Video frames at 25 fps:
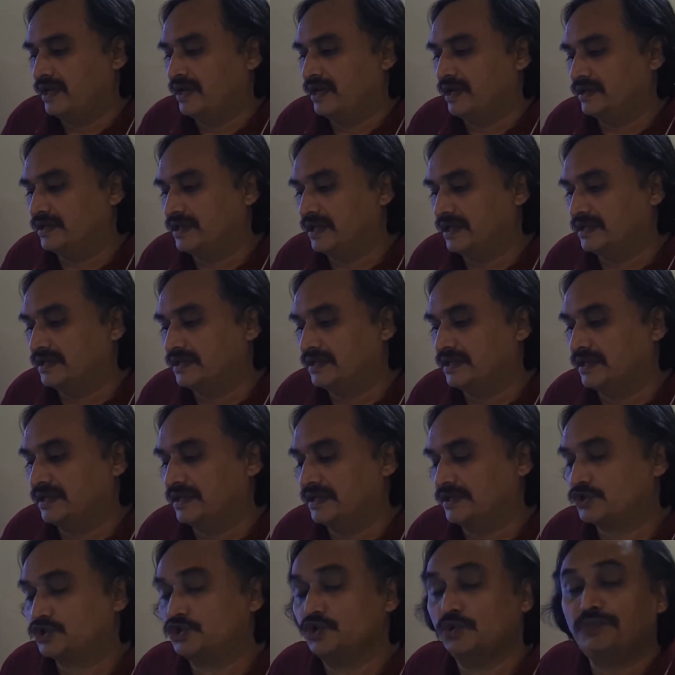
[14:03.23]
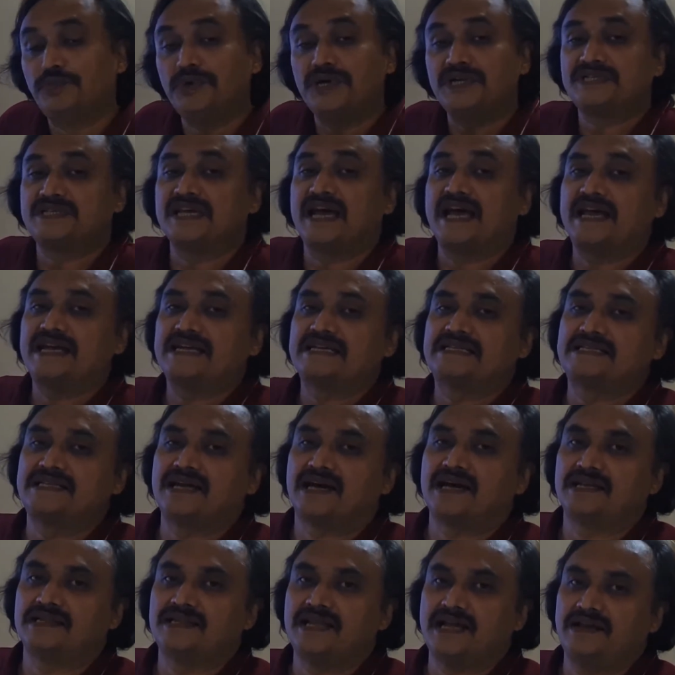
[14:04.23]
The supergiant
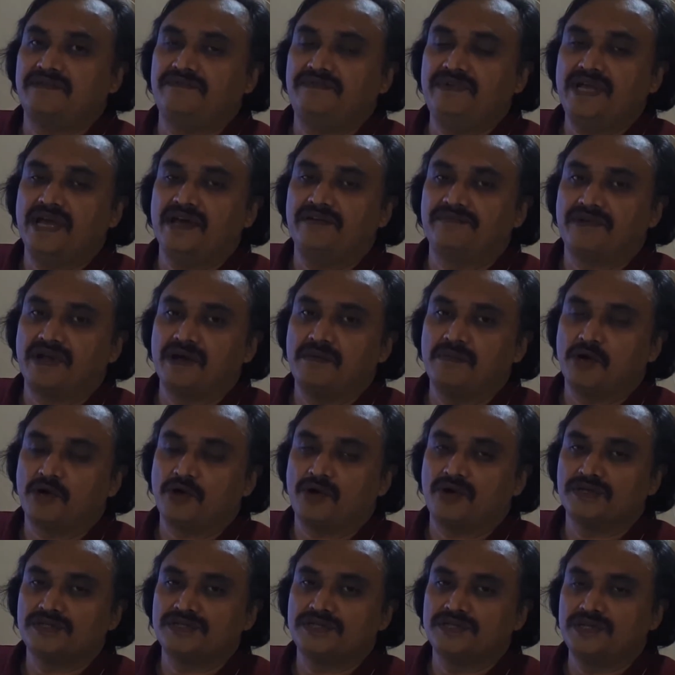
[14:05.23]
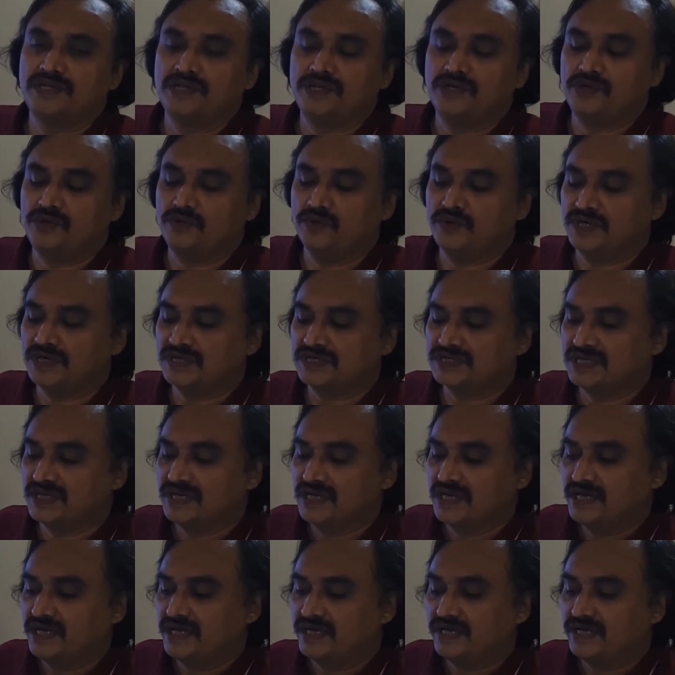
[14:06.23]
star that we have come across in the universe